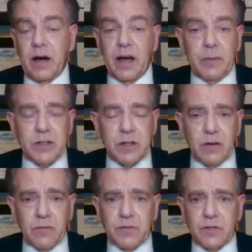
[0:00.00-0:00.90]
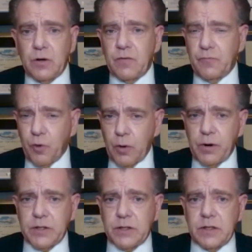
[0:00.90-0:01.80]
I myself have served 4
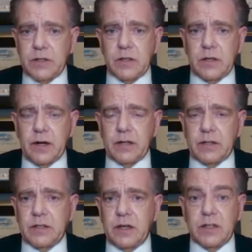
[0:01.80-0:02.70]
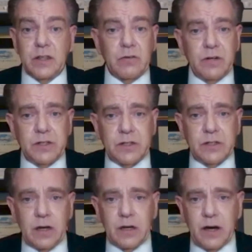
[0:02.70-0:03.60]
presidents of the United States and 3
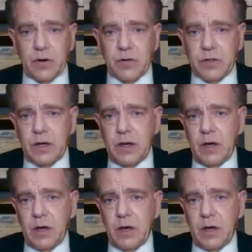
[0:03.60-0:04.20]
state governors.